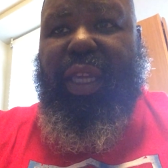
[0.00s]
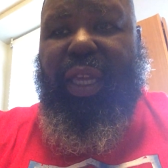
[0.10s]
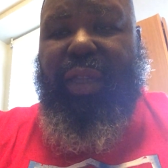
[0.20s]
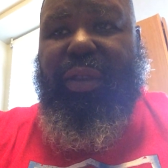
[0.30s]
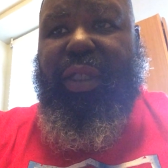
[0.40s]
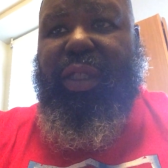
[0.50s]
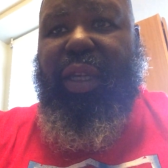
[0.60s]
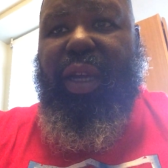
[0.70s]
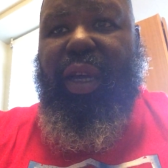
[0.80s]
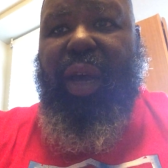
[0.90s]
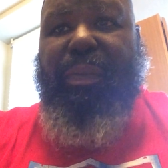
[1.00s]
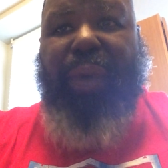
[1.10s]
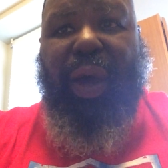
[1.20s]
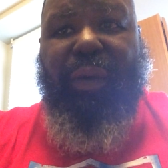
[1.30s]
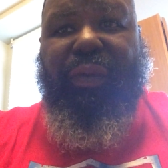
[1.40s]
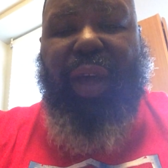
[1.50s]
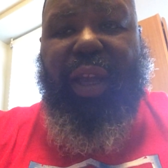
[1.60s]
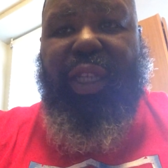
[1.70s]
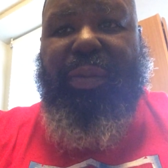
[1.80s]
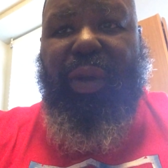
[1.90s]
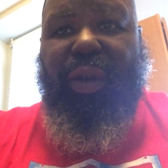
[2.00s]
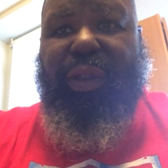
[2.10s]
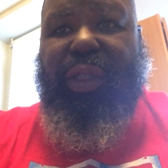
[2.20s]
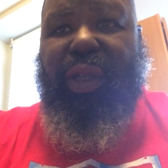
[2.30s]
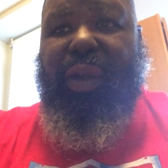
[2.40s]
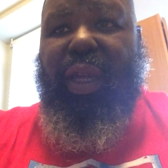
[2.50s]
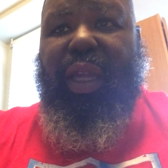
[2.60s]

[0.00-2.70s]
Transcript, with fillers: kids uh, about violence, but also